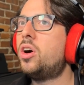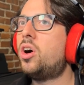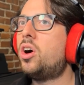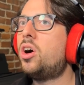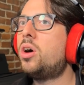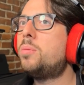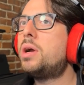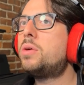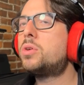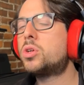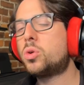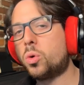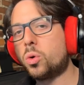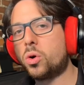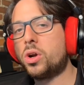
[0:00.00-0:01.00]
all my
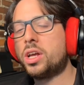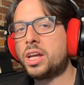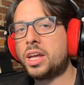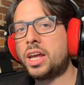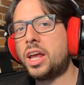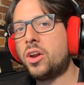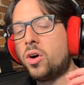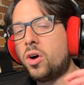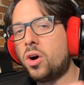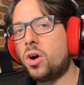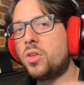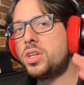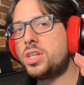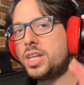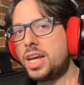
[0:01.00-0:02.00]
recording and all
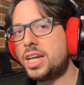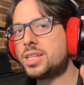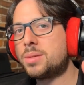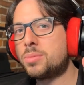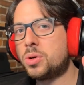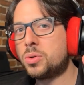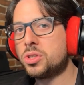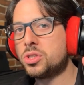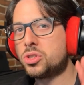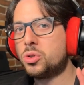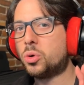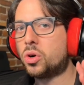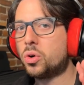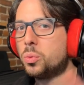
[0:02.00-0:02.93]
the takes I'm going to store,